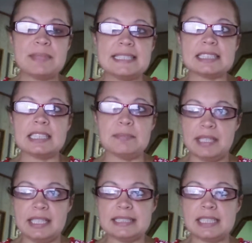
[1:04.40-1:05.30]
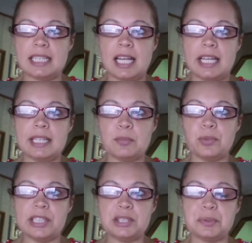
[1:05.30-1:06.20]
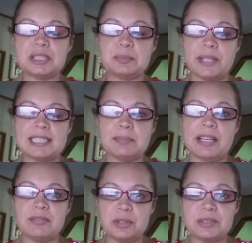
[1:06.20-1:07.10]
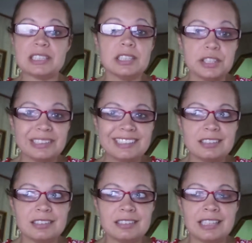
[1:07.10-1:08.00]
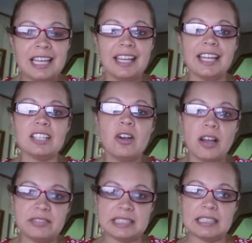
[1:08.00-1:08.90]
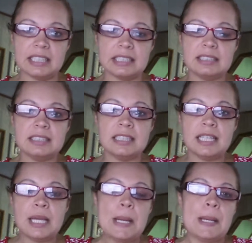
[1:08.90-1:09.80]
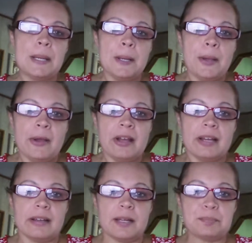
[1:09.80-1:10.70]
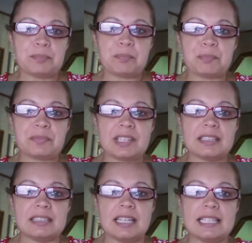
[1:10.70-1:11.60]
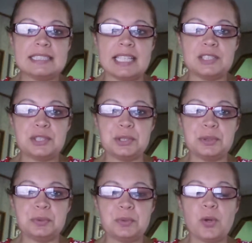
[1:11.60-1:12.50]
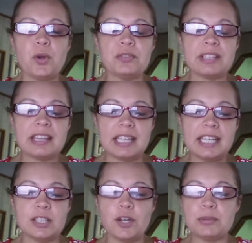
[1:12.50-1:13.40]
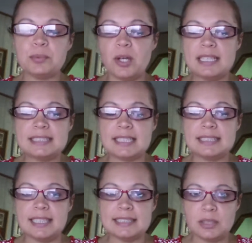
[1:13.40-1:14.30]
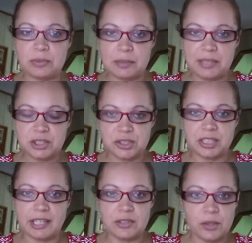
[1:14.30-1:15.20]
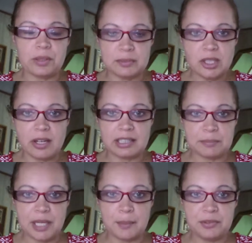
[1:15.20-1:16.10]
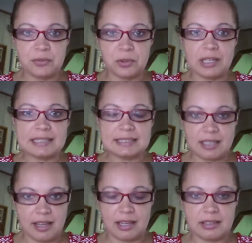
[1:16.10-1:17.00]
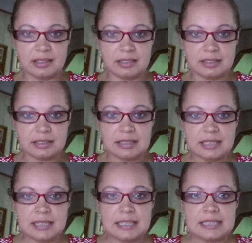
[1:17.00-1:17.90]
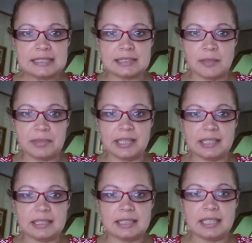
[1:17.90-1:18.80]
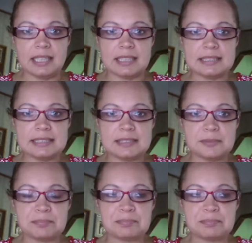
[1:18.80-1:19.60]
basically means that I am willing to express my views clearly and confidently. I tend to overthink and overprocess things. I want to make sure that I know what I'm talking about before I say something, and